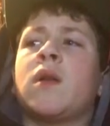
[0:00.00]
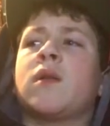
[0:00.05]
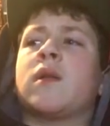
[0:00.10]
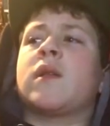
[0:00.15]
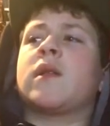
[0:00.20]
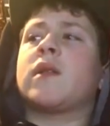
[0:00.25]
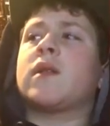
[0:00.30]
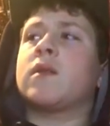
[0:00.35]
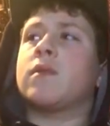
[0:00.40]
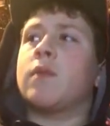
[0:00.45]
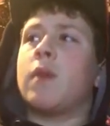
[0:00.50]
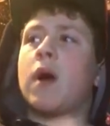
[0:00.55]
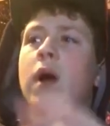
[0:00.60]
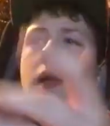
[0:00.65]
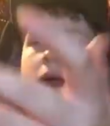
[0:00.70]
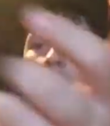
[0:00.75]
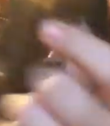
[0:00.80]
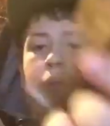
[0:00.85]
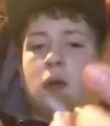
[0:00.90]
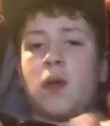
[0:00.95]
This is
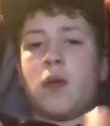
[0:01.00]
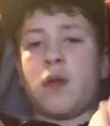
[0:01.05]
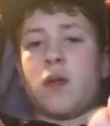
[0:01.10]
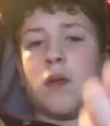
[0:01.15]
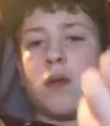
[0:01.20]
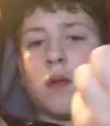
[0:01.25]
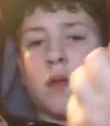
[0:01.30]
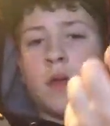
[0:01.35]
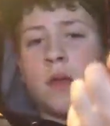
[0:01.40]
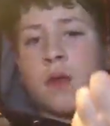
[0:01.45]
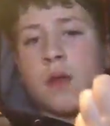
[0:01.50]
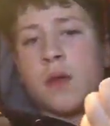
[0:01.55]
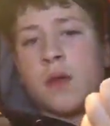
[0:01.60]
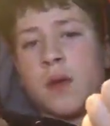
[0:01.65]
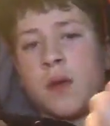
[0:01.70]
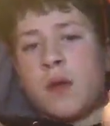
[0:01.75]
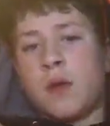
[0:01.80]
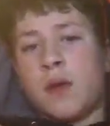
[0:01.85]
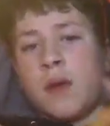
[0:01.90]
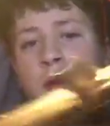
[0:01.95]
my
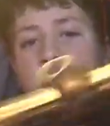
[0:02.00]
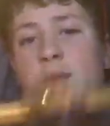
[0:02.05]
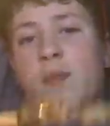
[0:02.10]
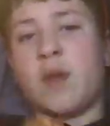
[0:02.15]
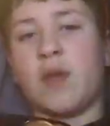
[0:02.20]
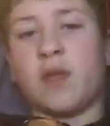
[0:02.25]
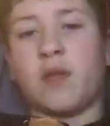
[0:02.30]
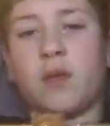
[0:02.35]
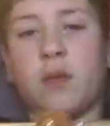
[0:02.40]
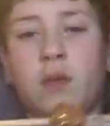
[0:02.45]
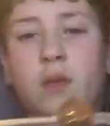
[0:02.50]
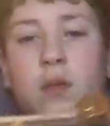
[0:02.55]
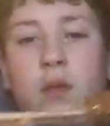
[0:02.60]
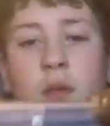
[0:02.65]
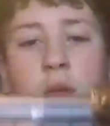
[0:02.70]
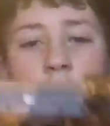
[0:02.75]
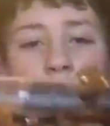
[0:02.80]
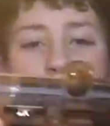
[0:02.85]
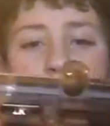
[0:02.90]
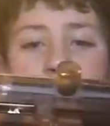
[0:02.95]
pistol
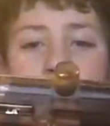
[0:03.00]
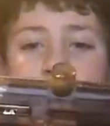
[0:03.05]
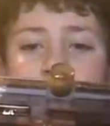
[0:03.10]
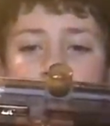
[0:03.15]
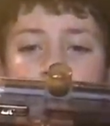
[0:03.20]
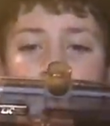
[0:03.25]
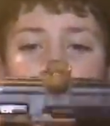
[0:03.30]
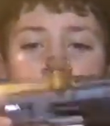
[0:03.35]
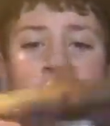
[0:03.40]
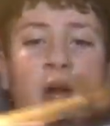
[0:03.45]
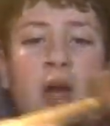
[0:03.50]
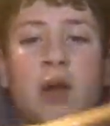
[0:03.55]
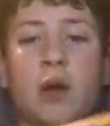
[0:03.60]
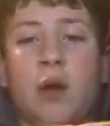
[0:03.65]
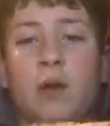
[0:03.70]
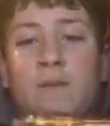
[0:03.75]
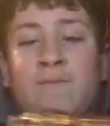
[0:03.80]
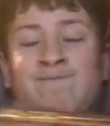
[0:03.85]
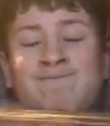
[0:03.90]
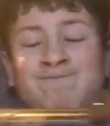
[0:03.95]
or pistol
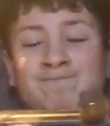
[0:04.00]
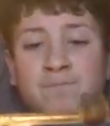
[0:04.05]
shotgun.